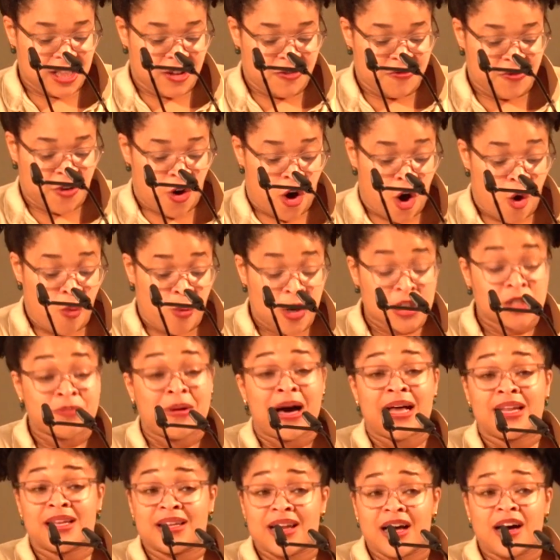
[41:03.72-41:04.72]
the fall was
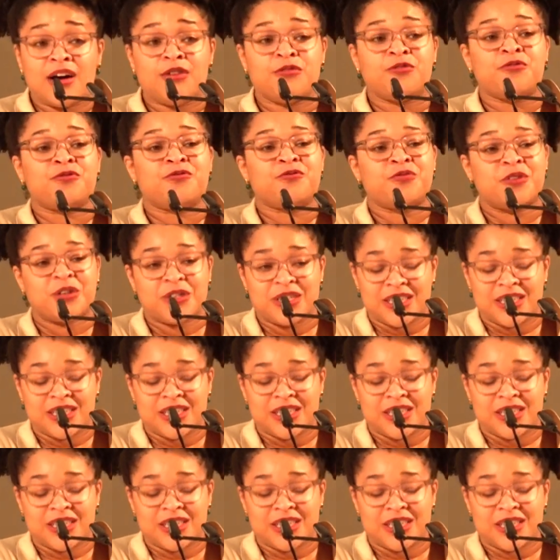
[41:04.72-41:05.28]
my love for